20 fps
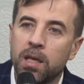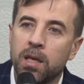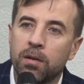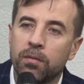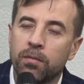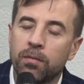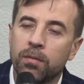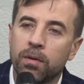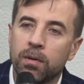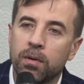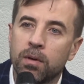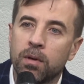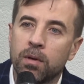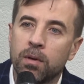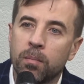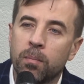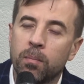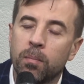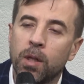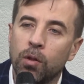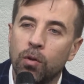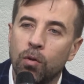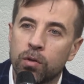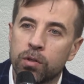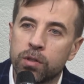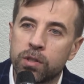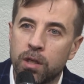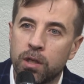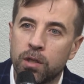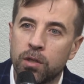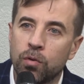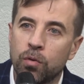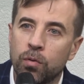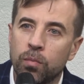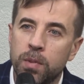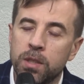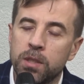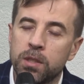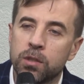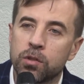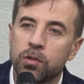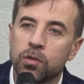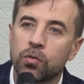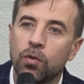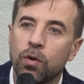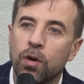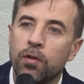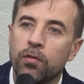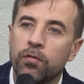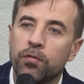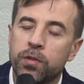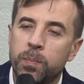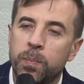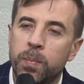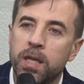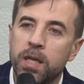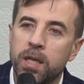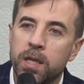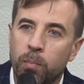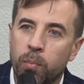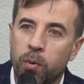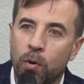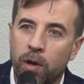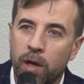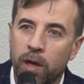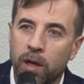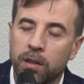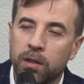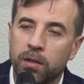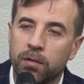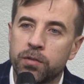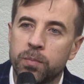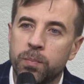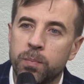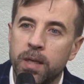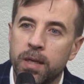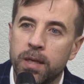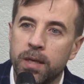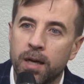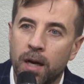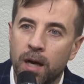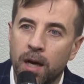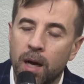Unifying small and medium businesses